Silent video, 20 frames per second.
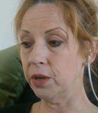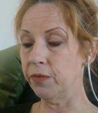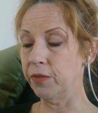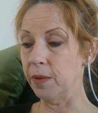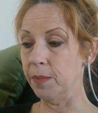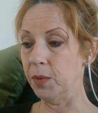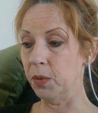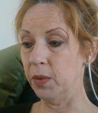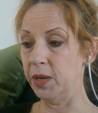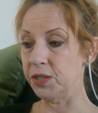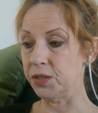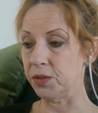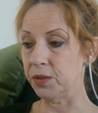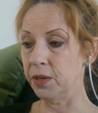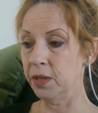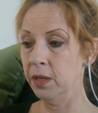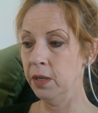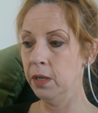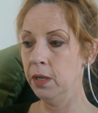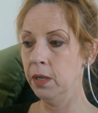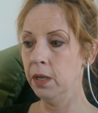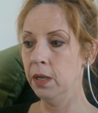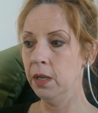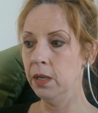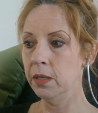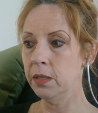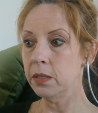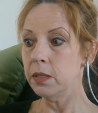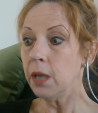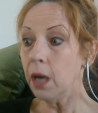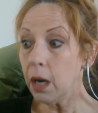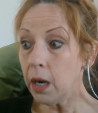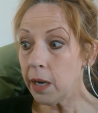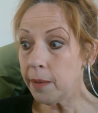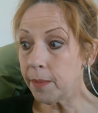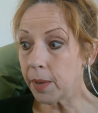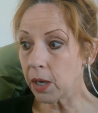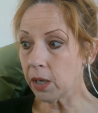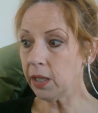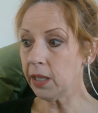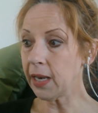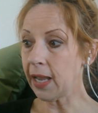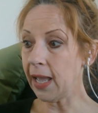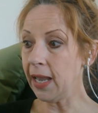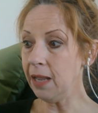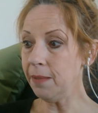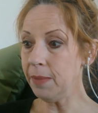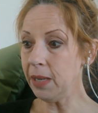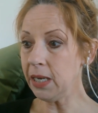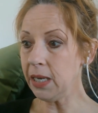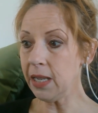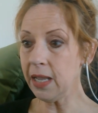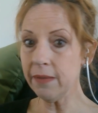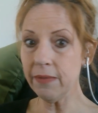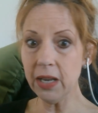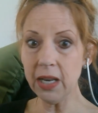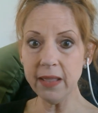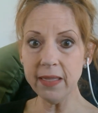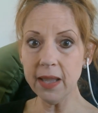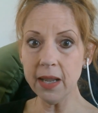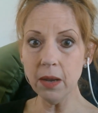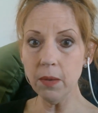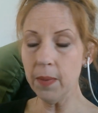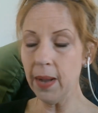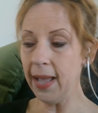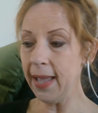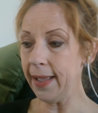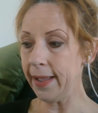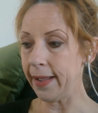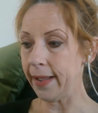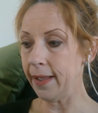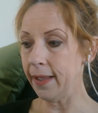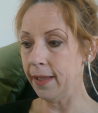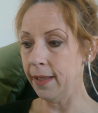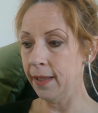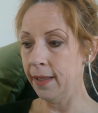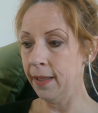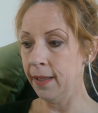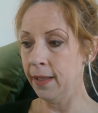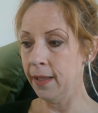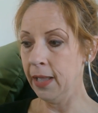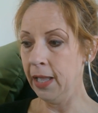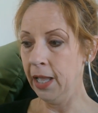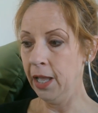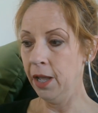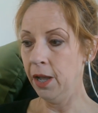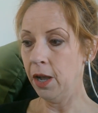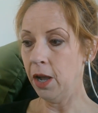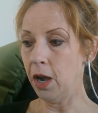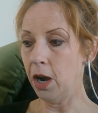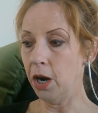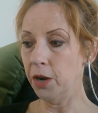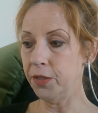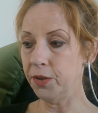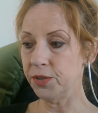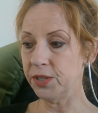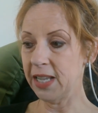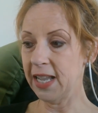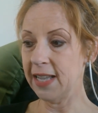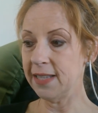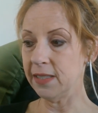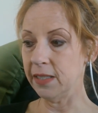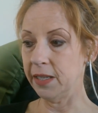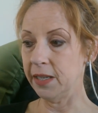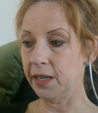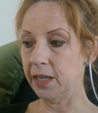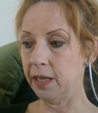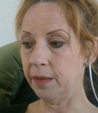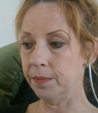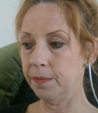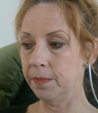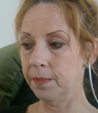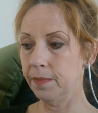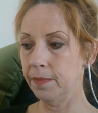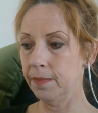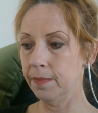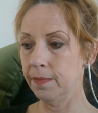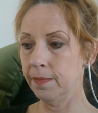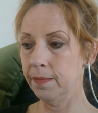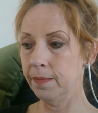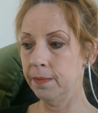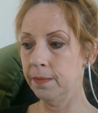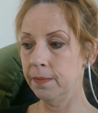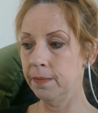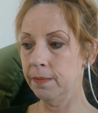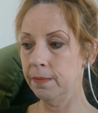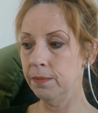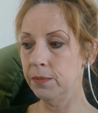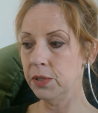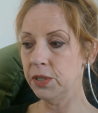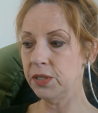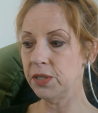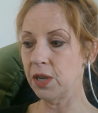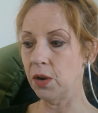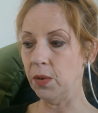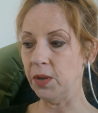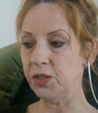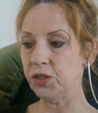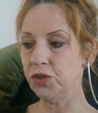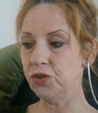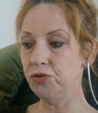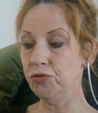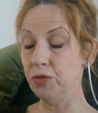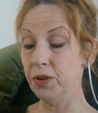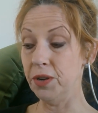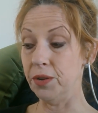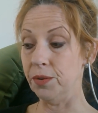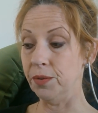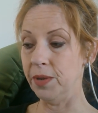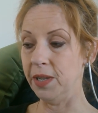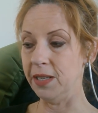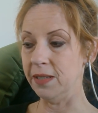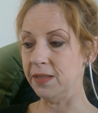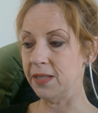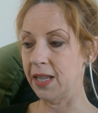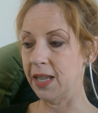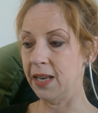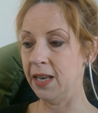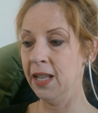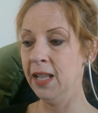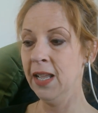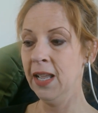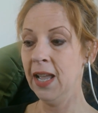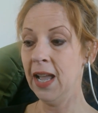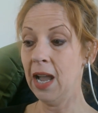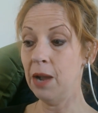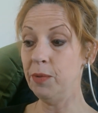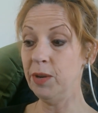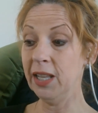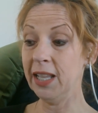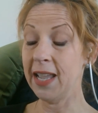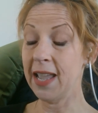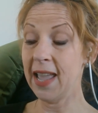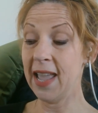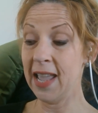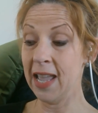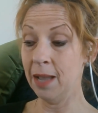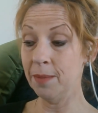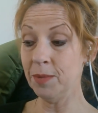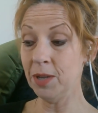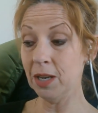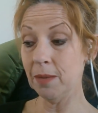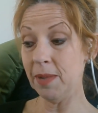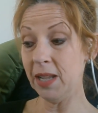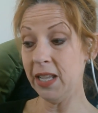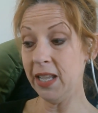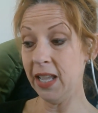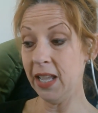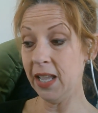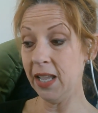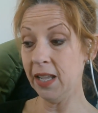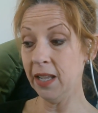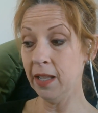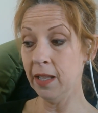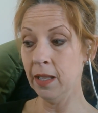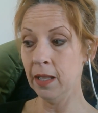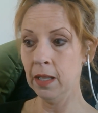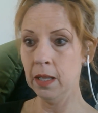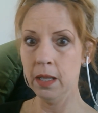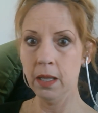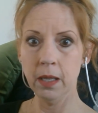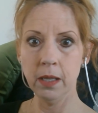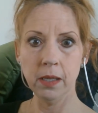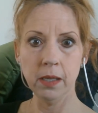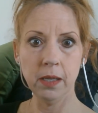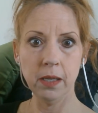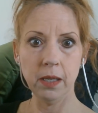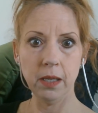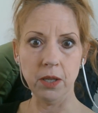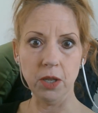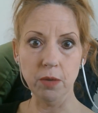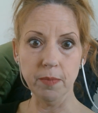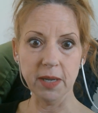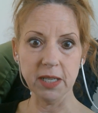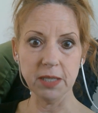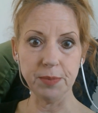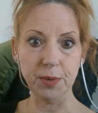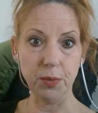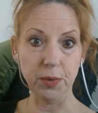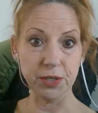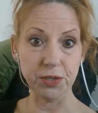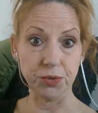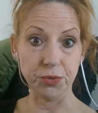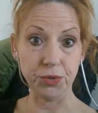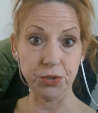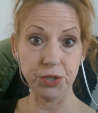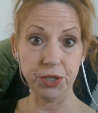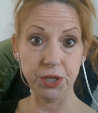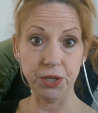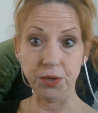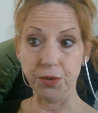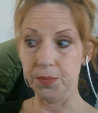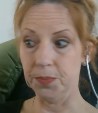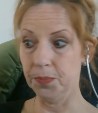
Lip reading: from the wizard. Sorry, Merlin, I didn't mean to give anything away. Arthur's eyes lit up. So it's true, he said. I really am going to be king? You must be wizards too.